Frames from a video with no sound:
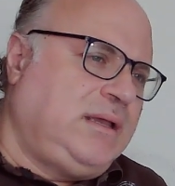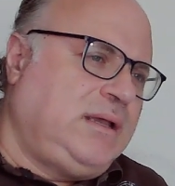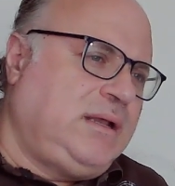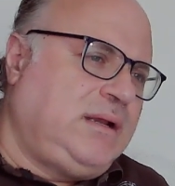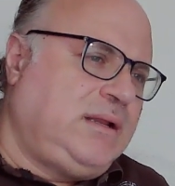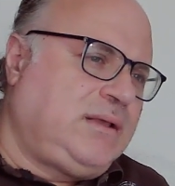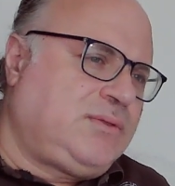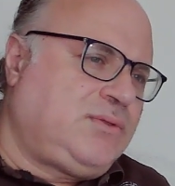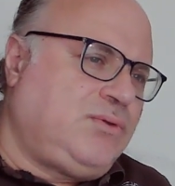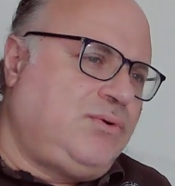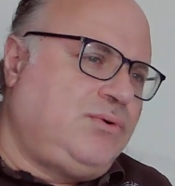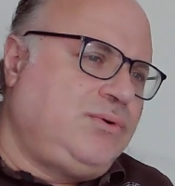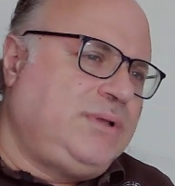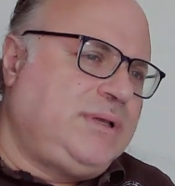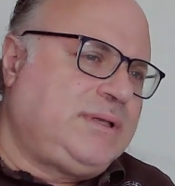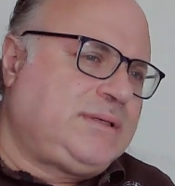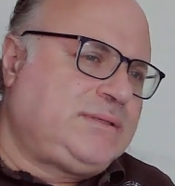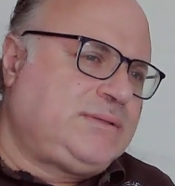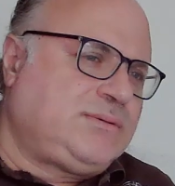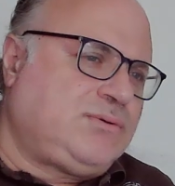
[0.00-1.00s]

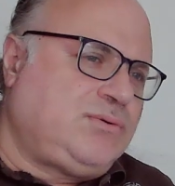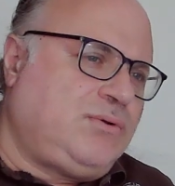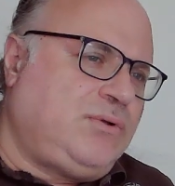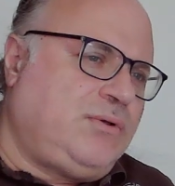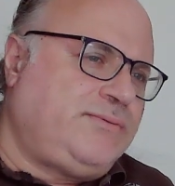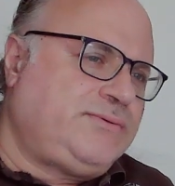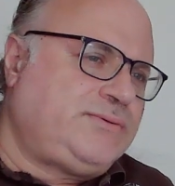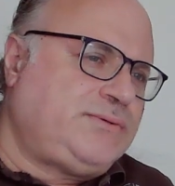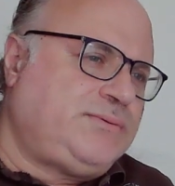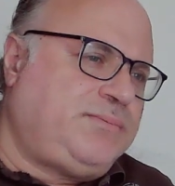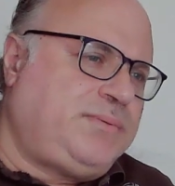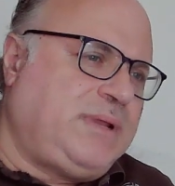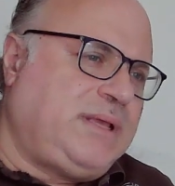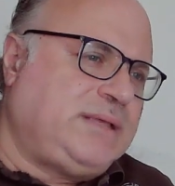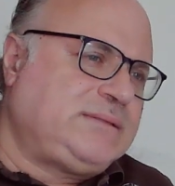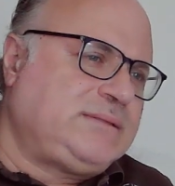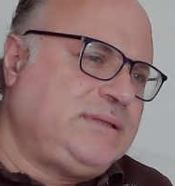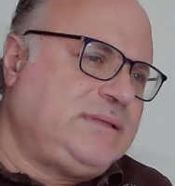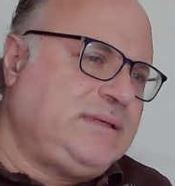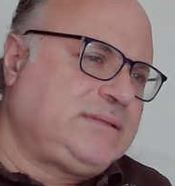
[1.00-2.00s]
Electronics, clothes,
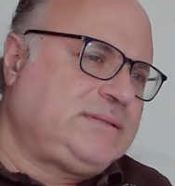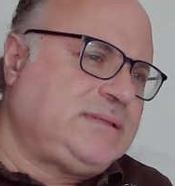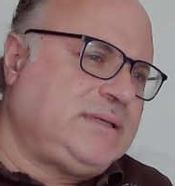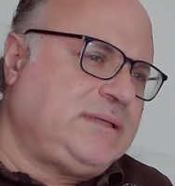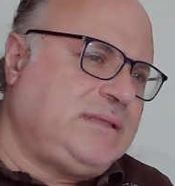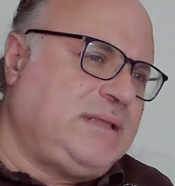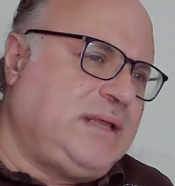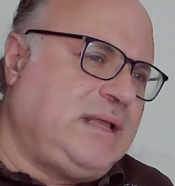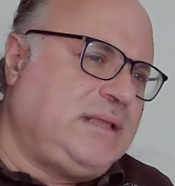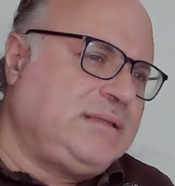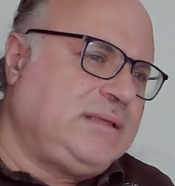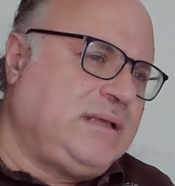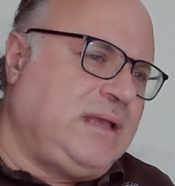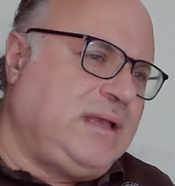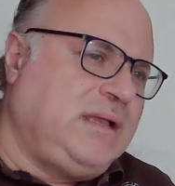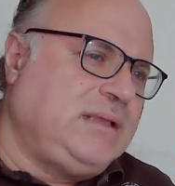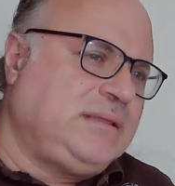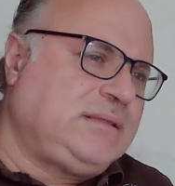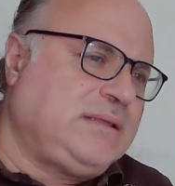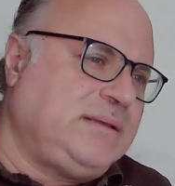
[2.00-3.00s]
plastics, and other
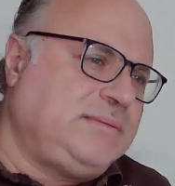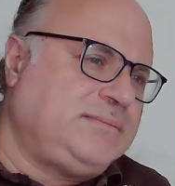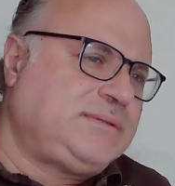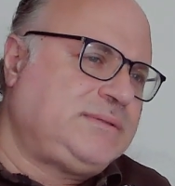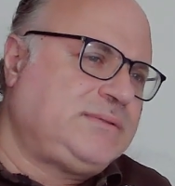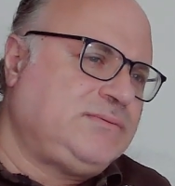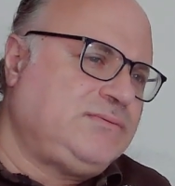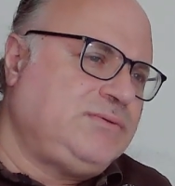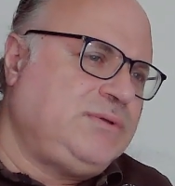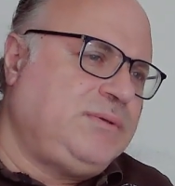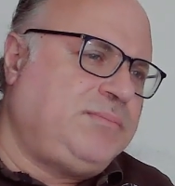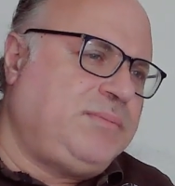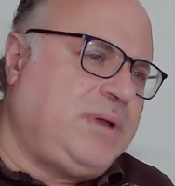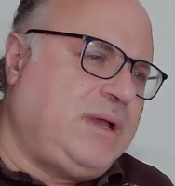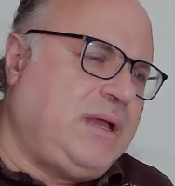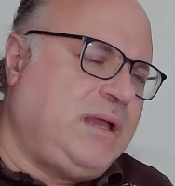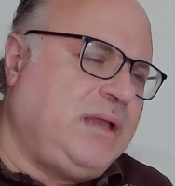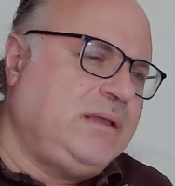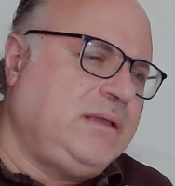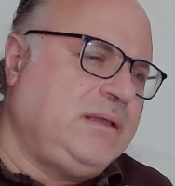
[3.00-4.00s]
items we
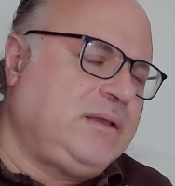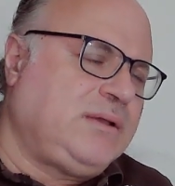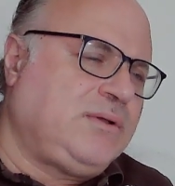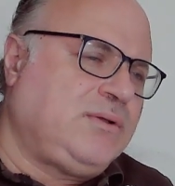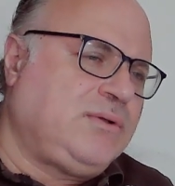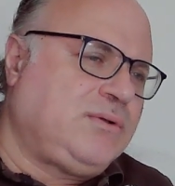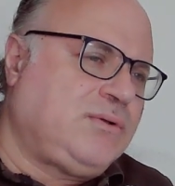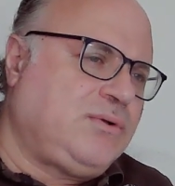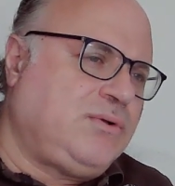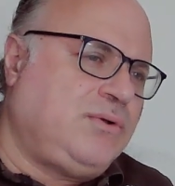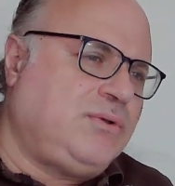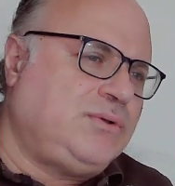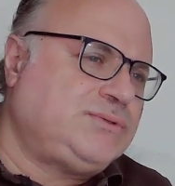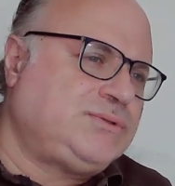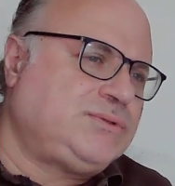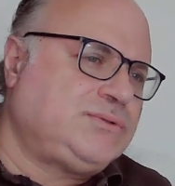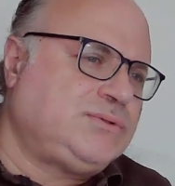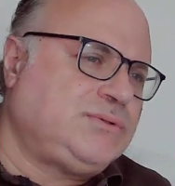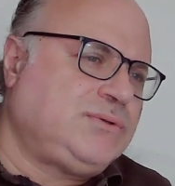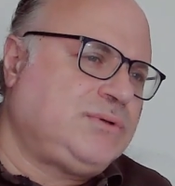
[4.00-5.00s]
buy
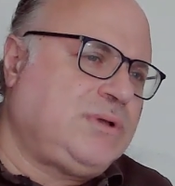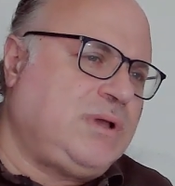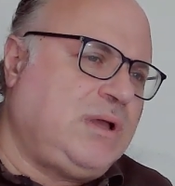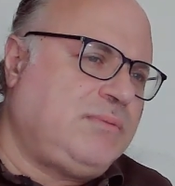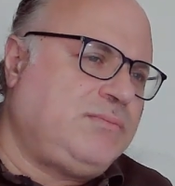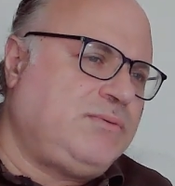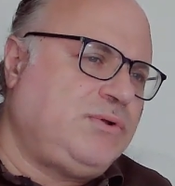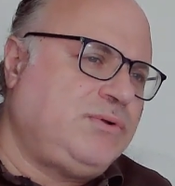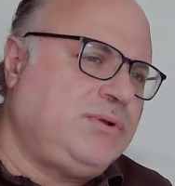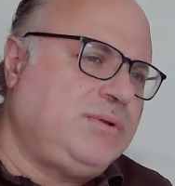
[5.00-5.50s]
cause carbon